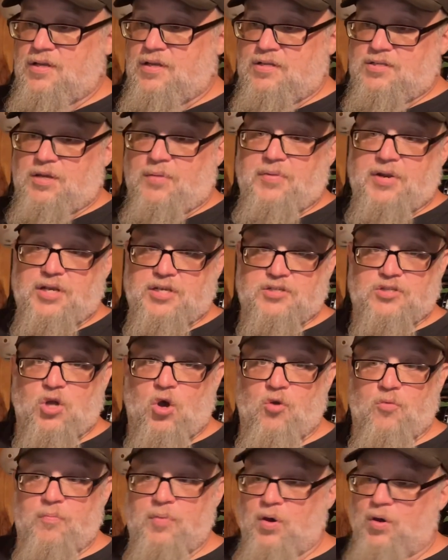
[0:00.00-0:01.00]
some of these
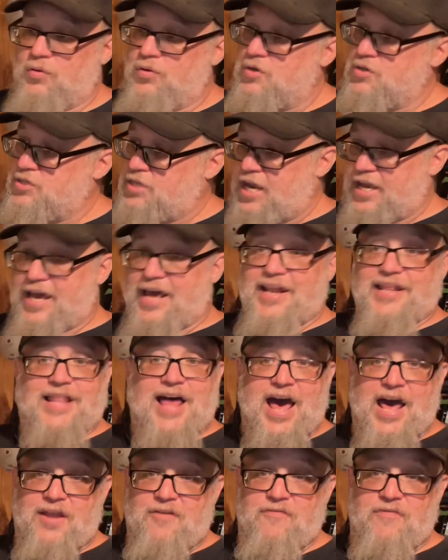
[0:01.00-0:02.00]
known builders, and I got a
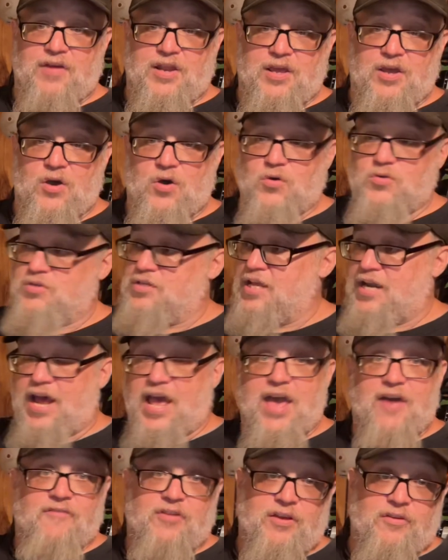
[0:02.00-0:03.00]
lot of videos that I
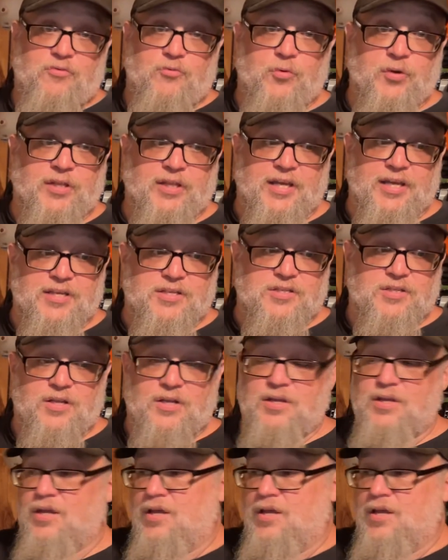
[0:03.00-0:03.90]
haven't even released.